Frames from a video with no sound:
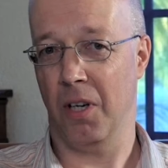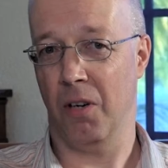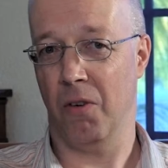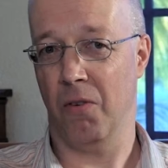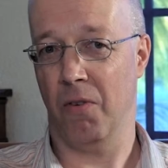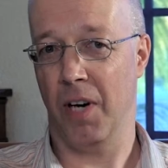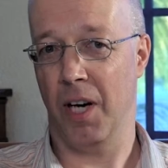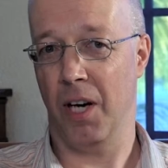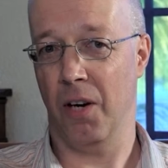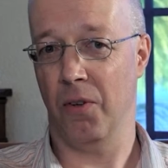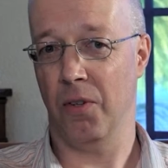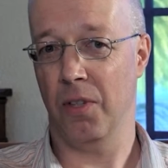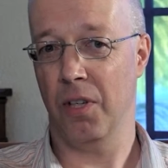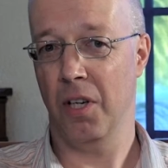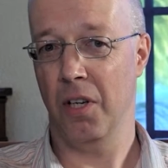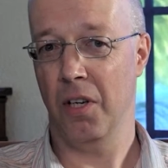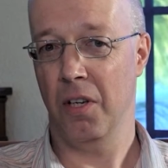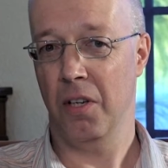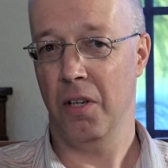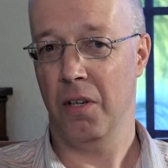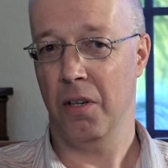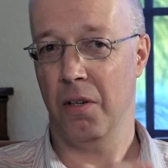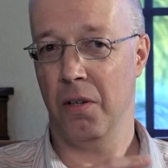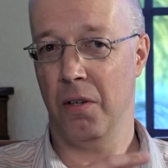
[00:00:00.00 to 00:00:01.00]
around
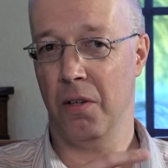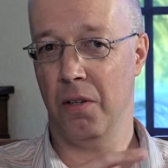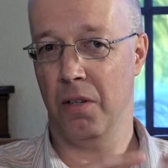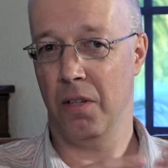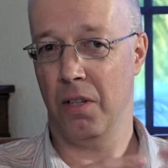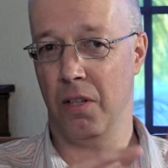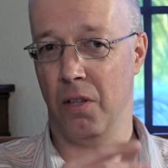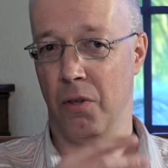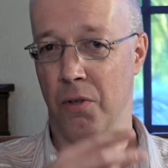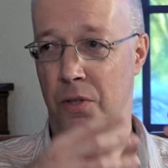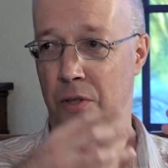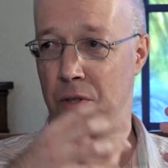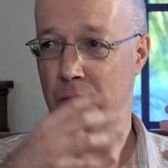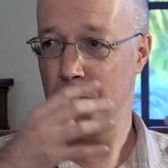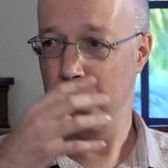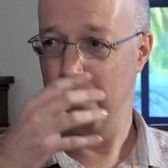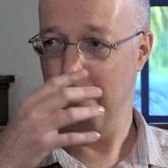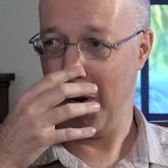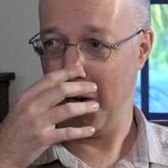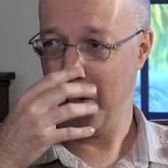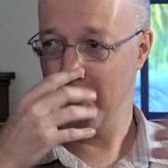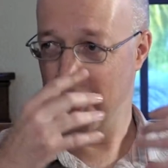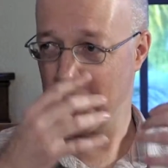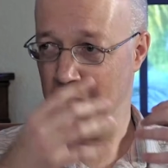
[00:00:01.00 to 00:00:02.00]
those
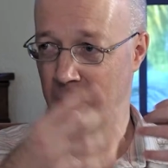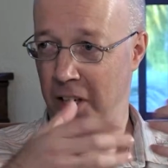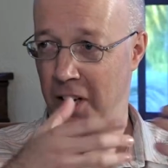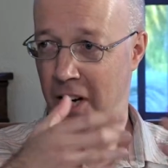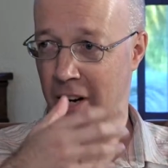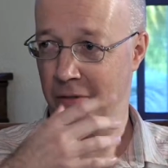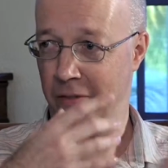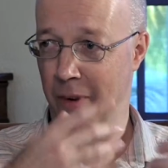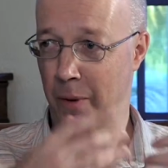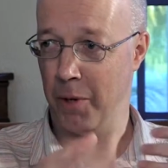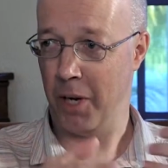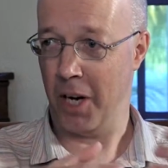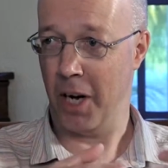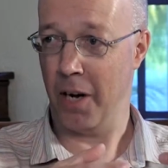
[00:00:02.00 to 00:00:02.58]
masculine and feminine